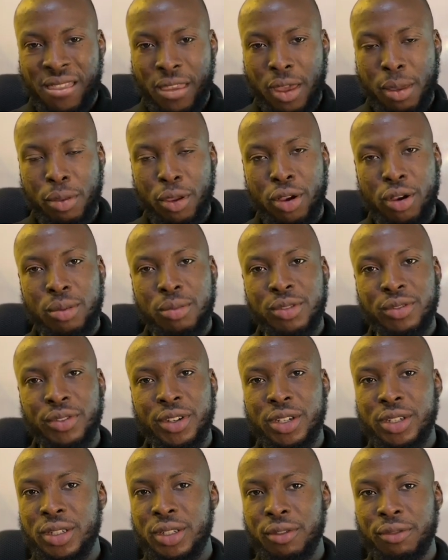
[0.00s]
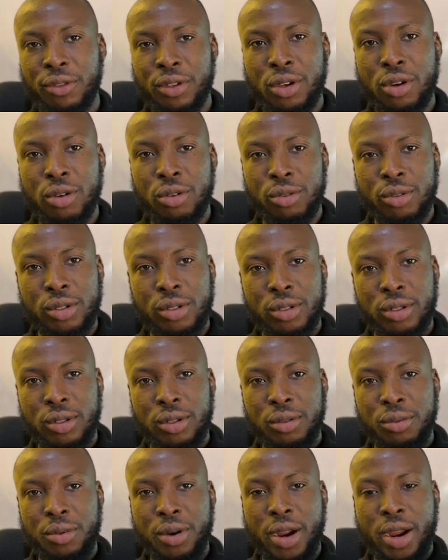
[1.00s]
it becomes very difficult,
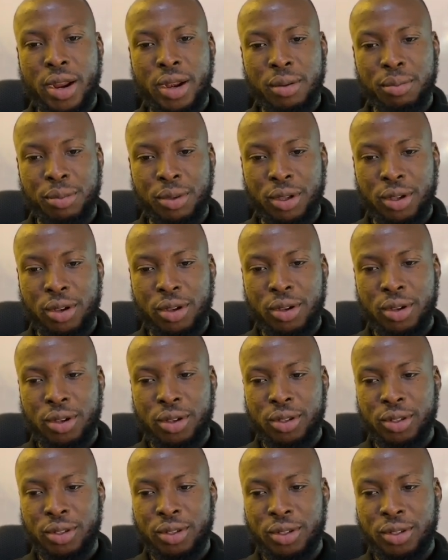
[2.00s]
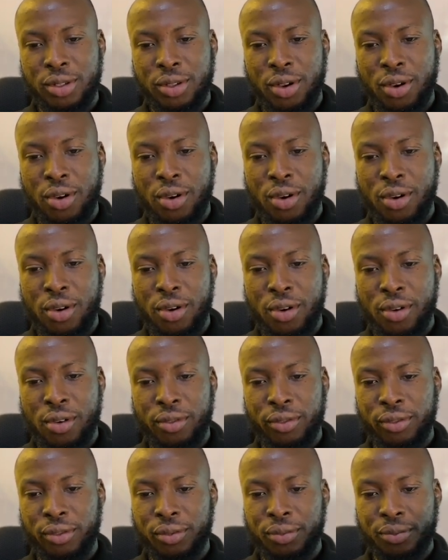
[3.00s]
right? Because
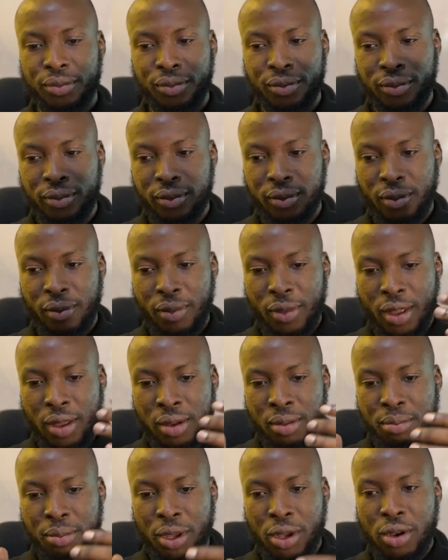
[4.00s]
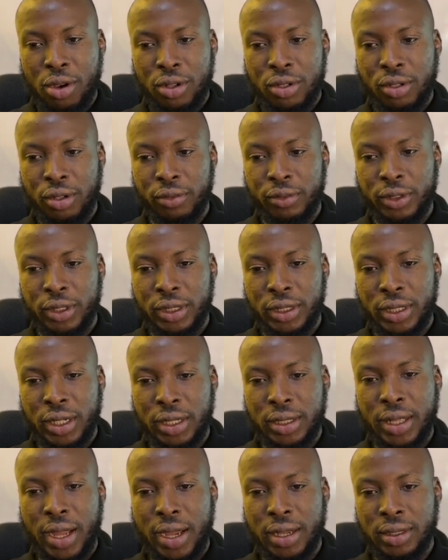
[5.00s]
of the
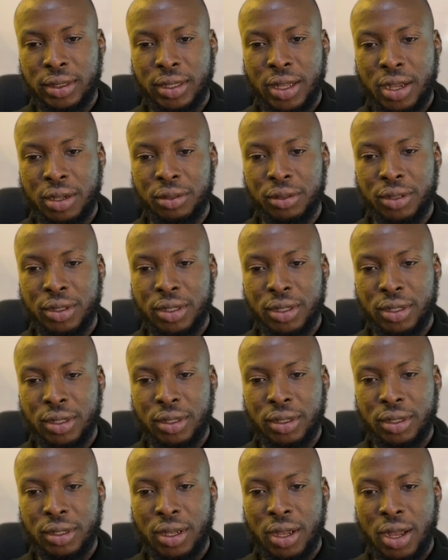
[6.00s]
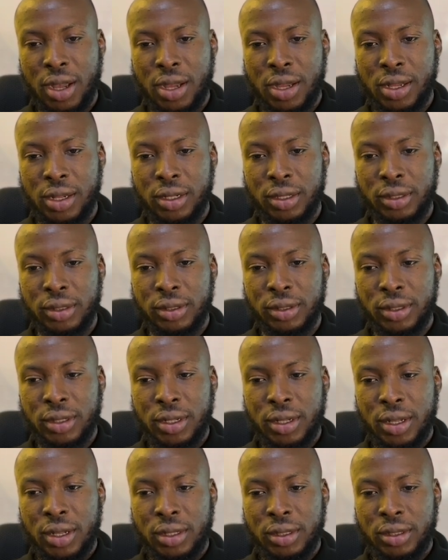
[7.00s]
data integrity and
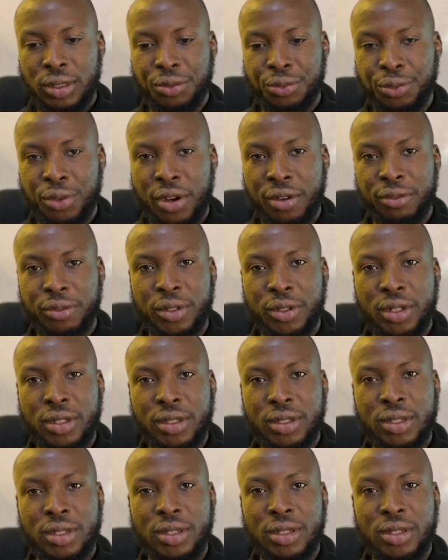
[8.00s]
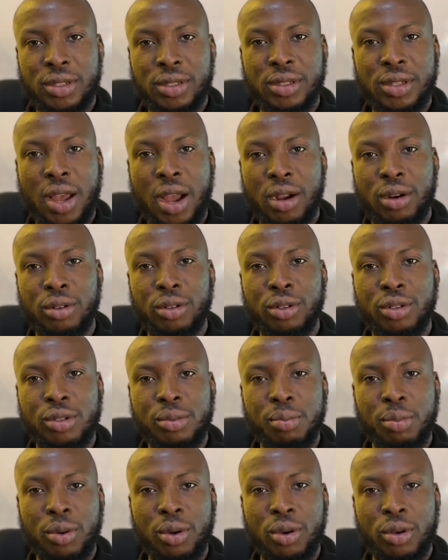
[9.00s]
the references across
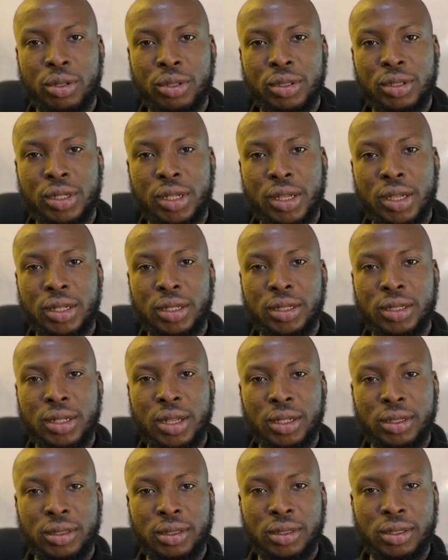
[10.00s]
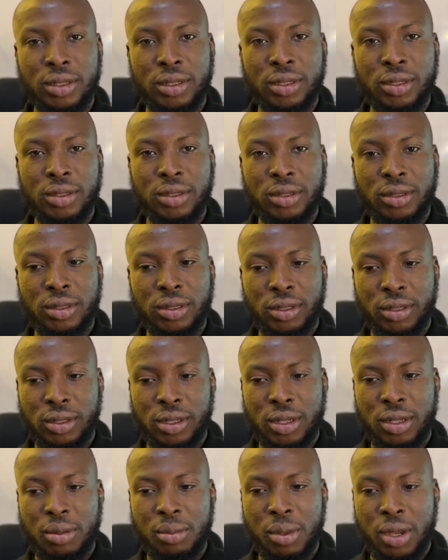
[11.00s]
board, the indexes, the
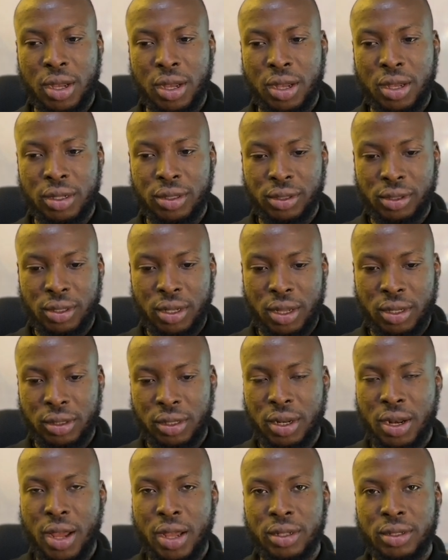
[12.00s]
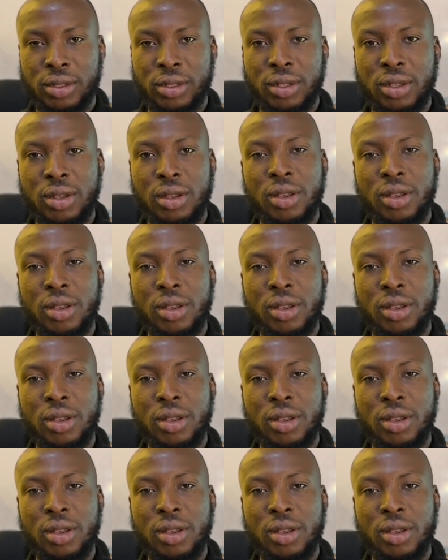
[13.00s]
schemas, and the likes.